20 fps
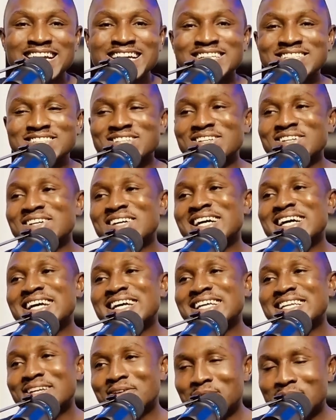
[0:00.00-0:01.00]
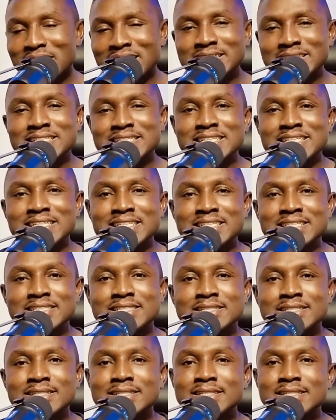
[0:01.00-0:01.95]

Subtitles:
So the reality is,